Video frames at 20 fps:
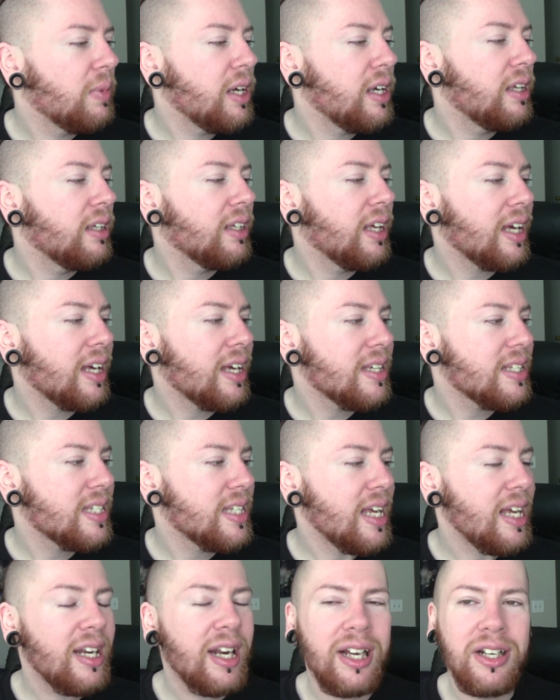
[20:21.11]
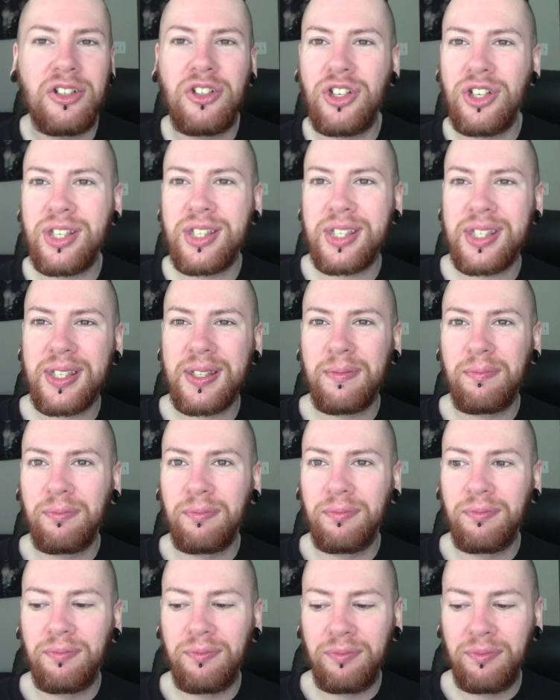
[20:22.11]
But like I said, I'm
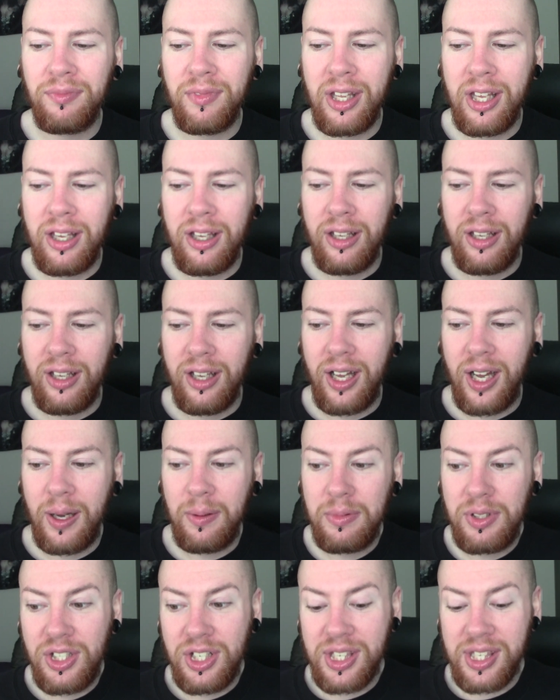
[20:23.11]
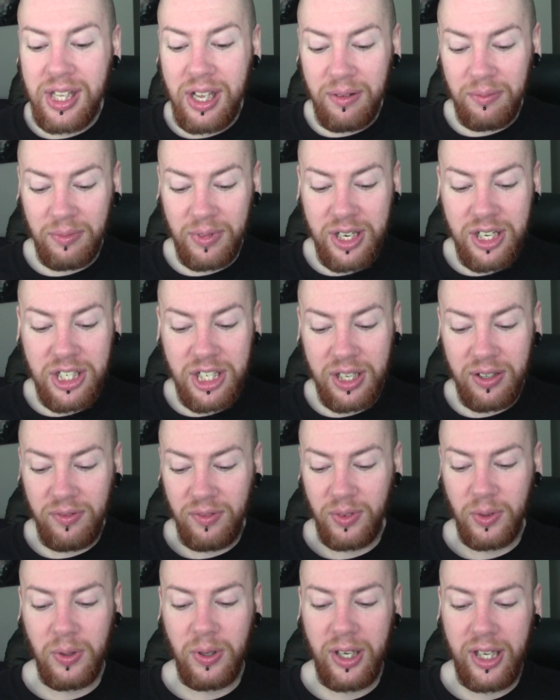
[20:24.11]
just not reaching
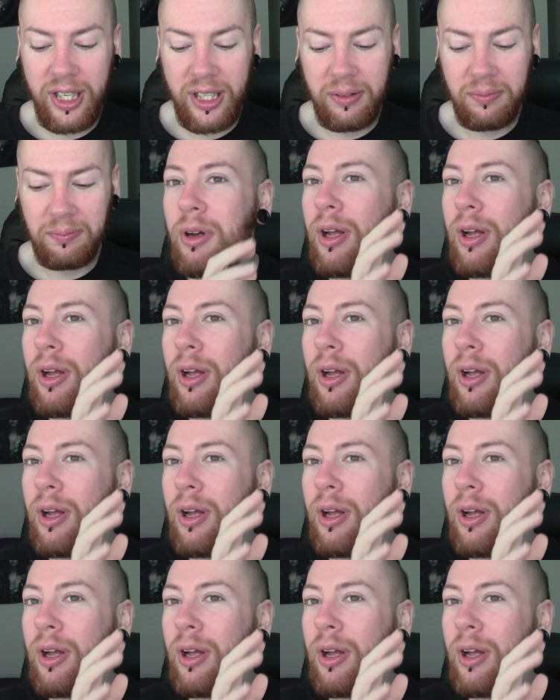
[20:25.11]
for it.